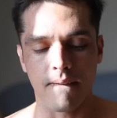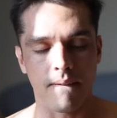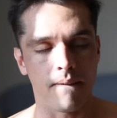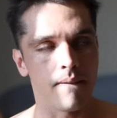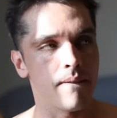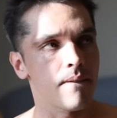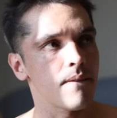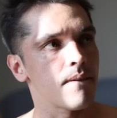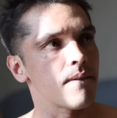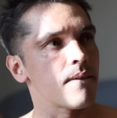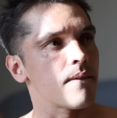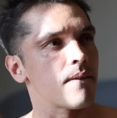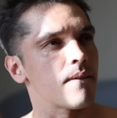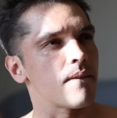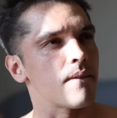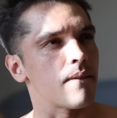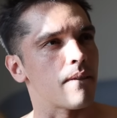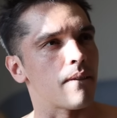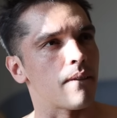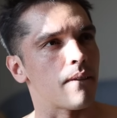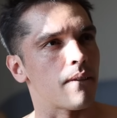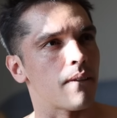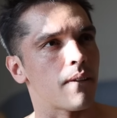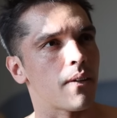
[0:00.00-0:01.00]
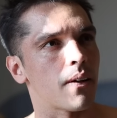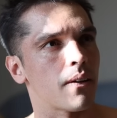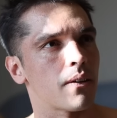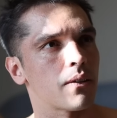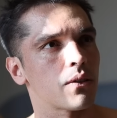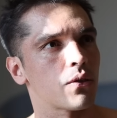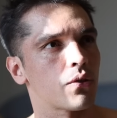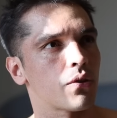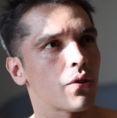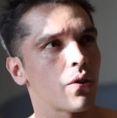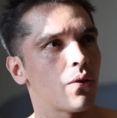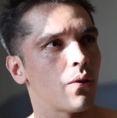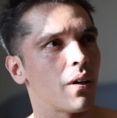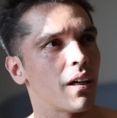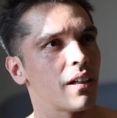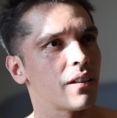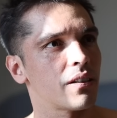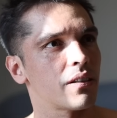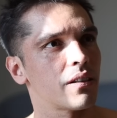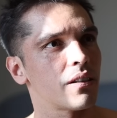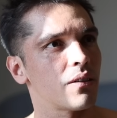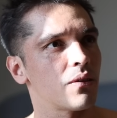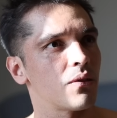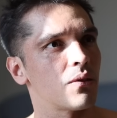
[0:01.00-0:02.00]
Mm. So I
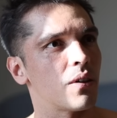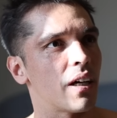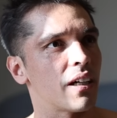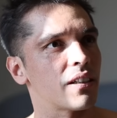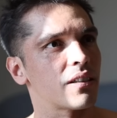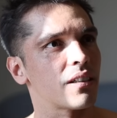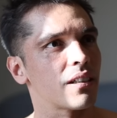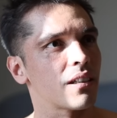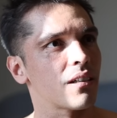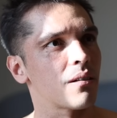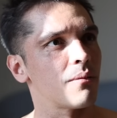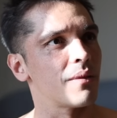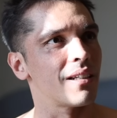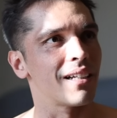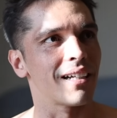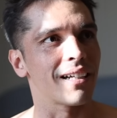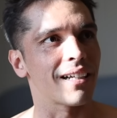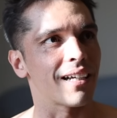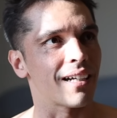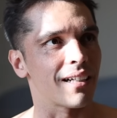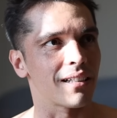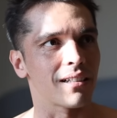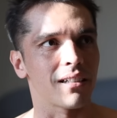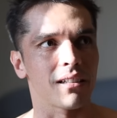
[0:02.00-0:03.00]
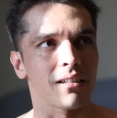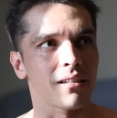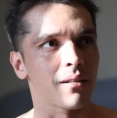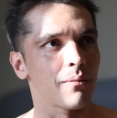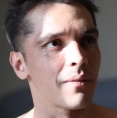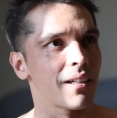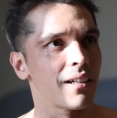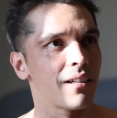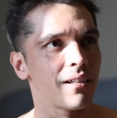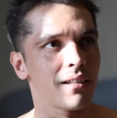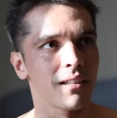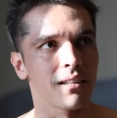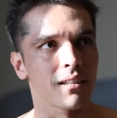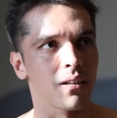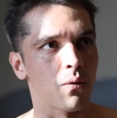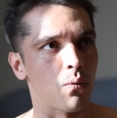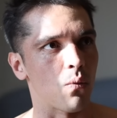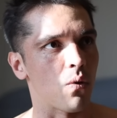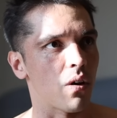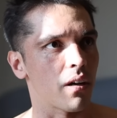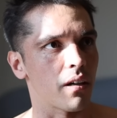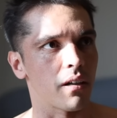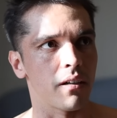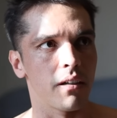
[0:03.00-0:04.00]
see, I see communication. Somebody here doesn't
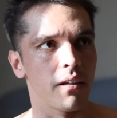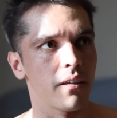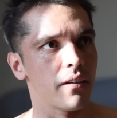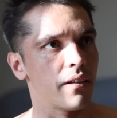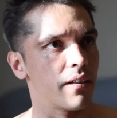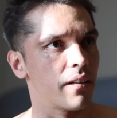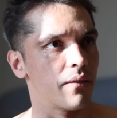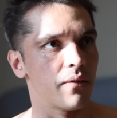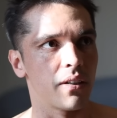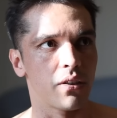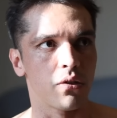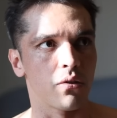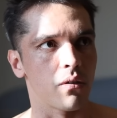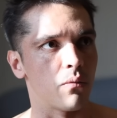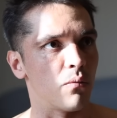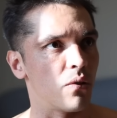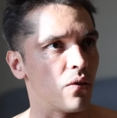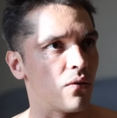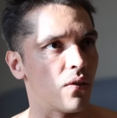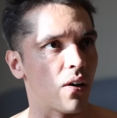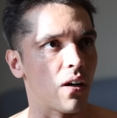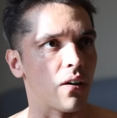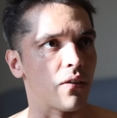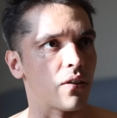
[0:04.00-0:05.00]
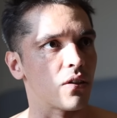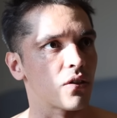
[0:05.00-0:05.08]
want another individual to move on.